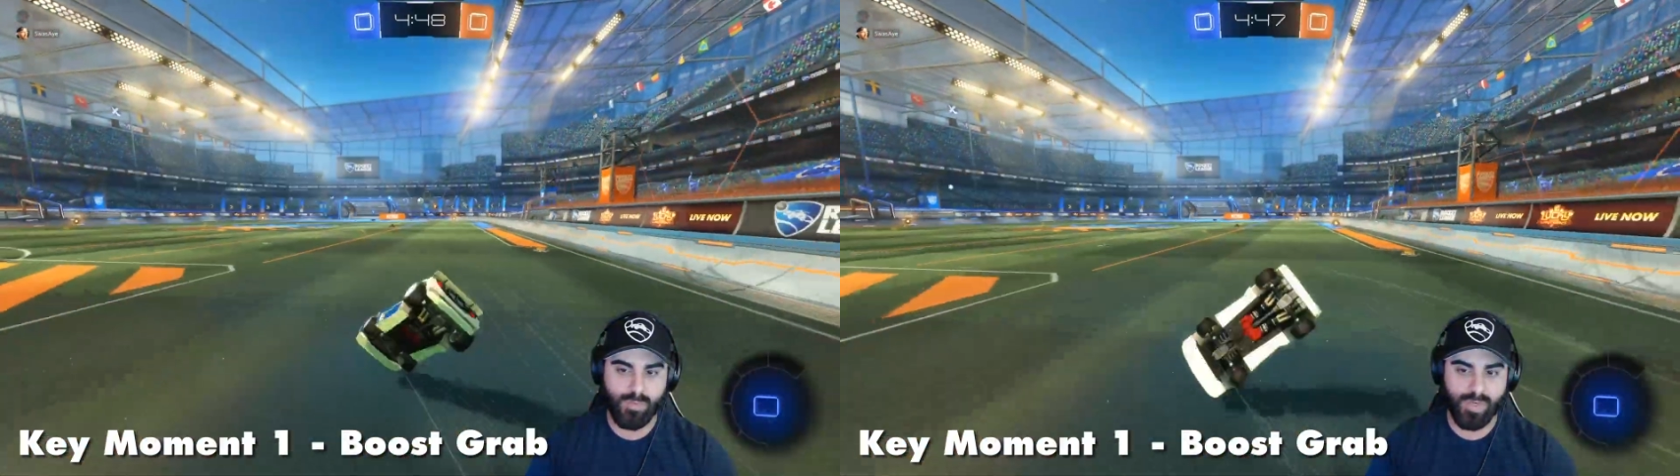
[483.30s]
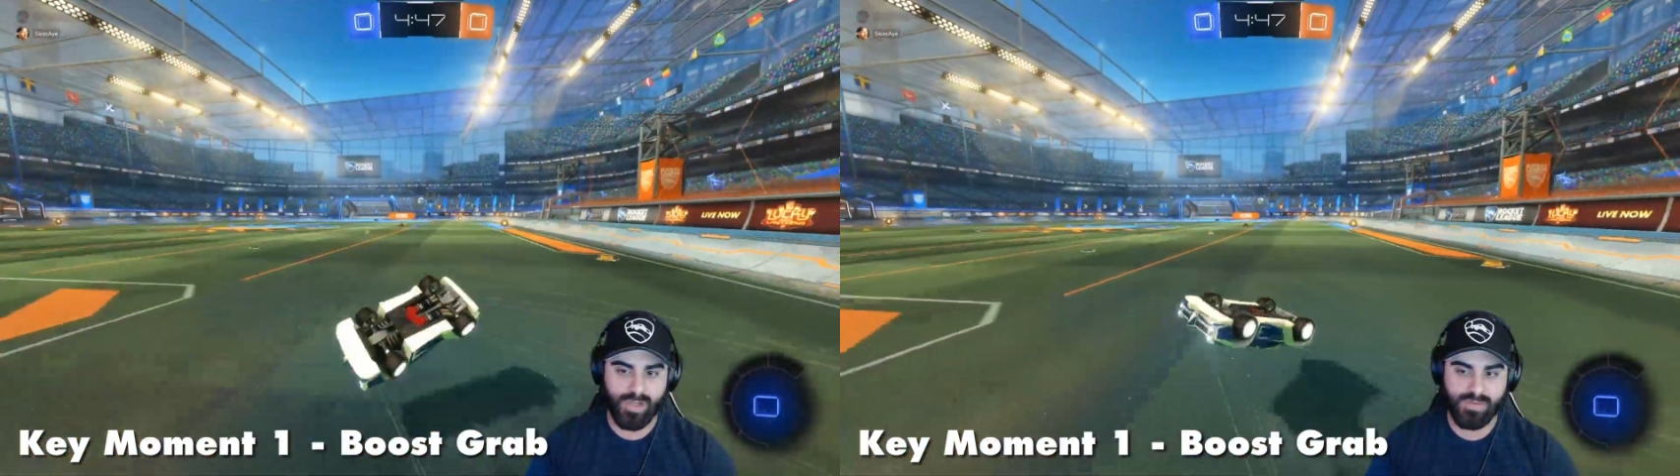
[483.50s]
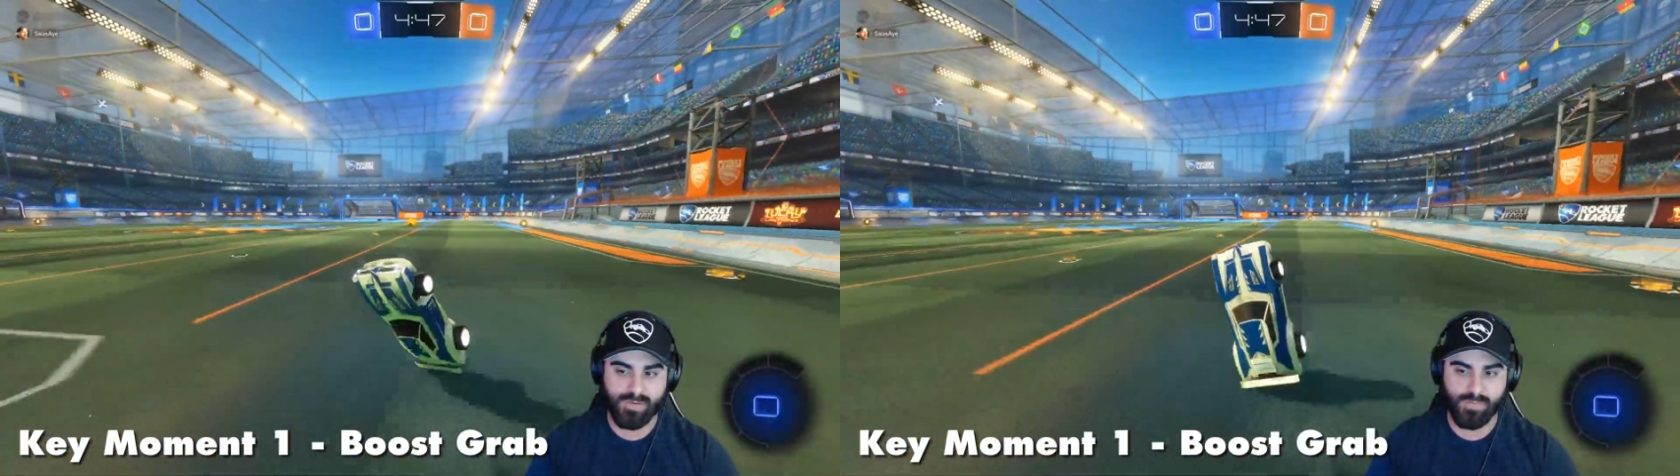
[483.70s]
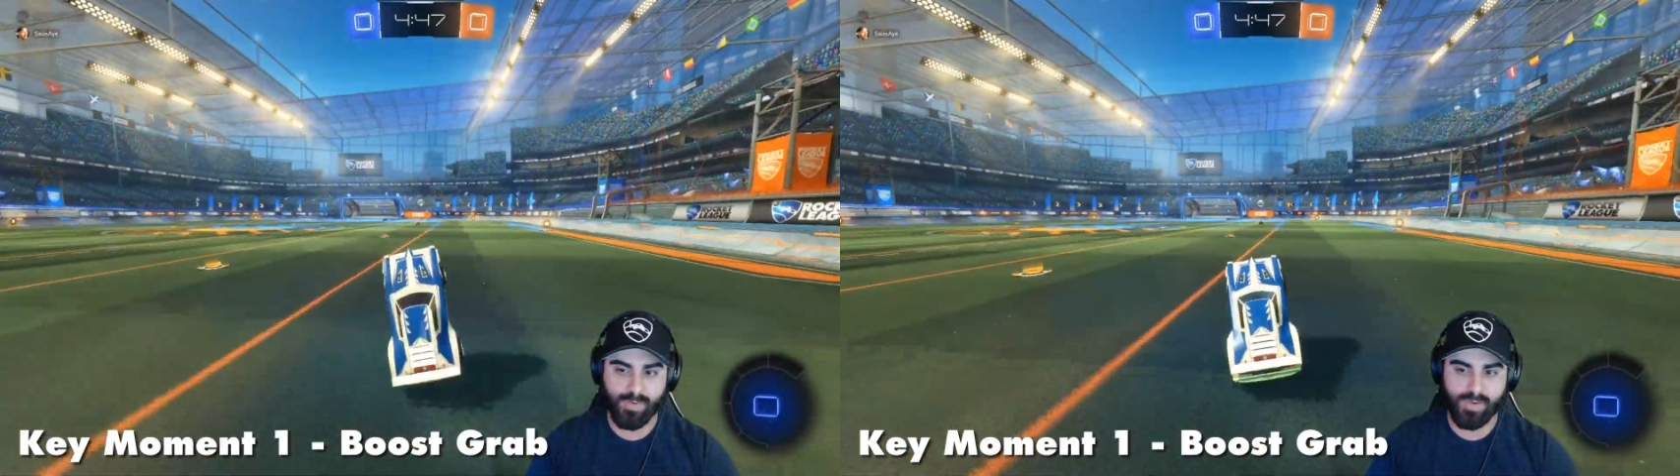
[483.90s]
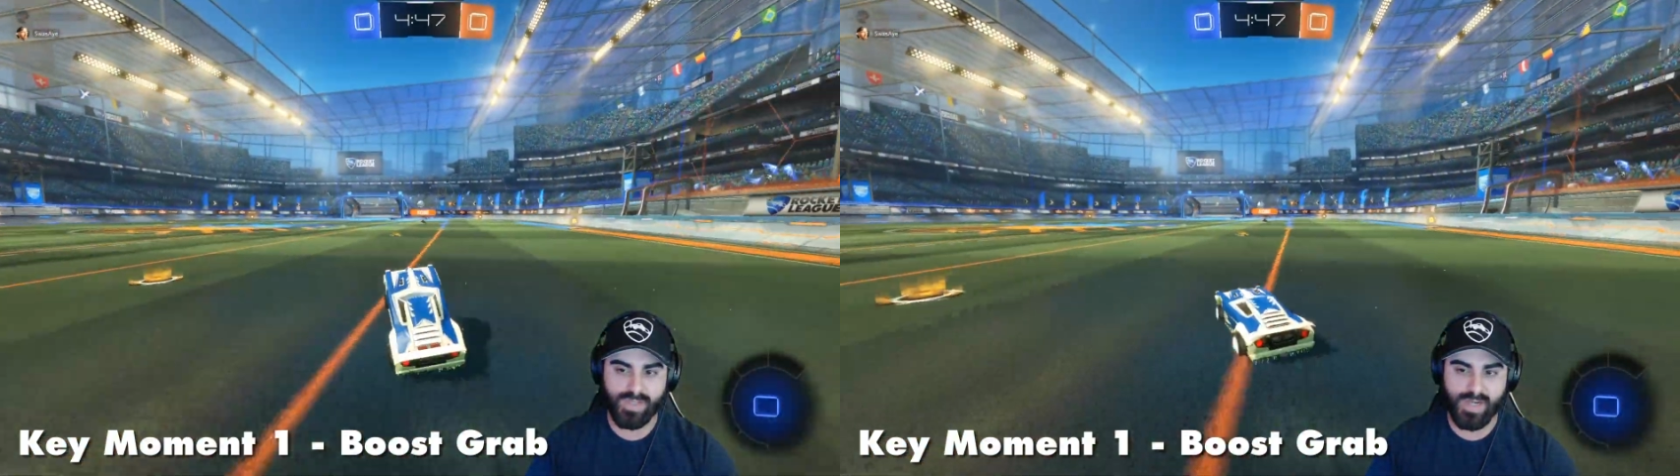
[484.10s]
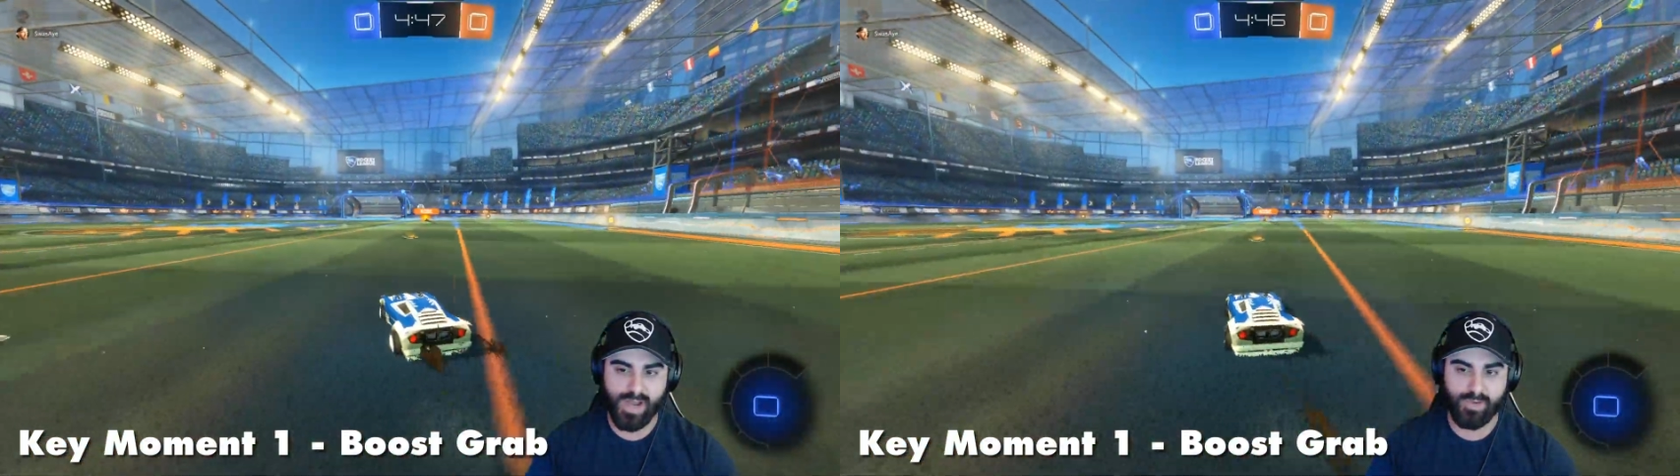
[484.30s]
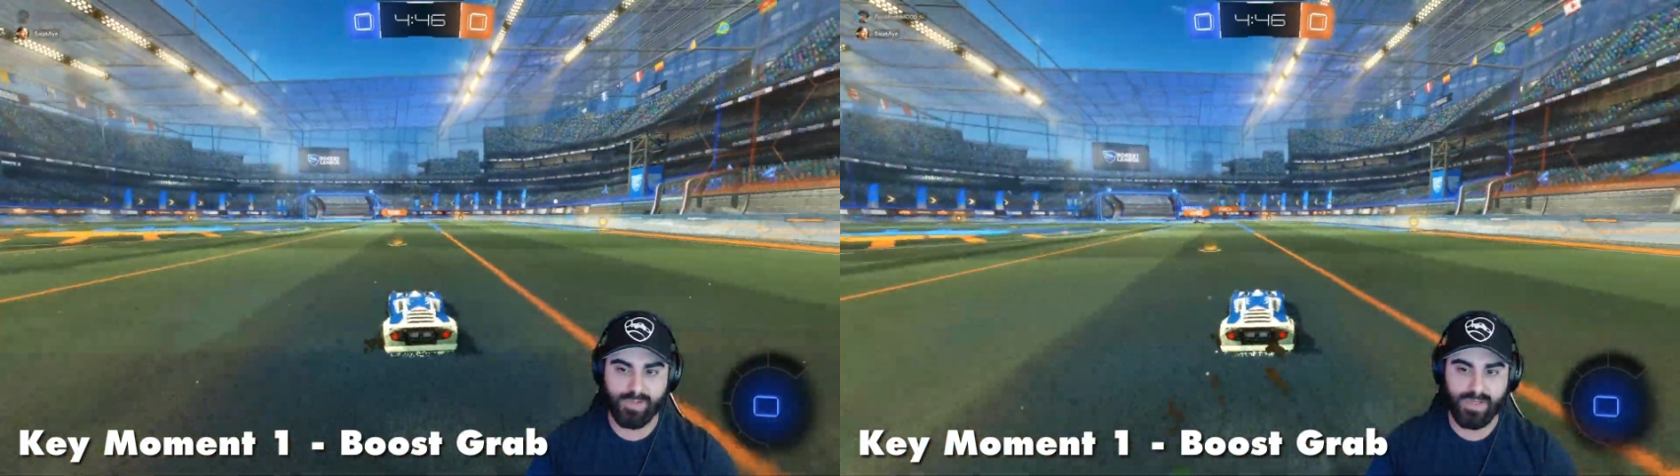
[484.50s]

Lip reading: but he is going to rotate out.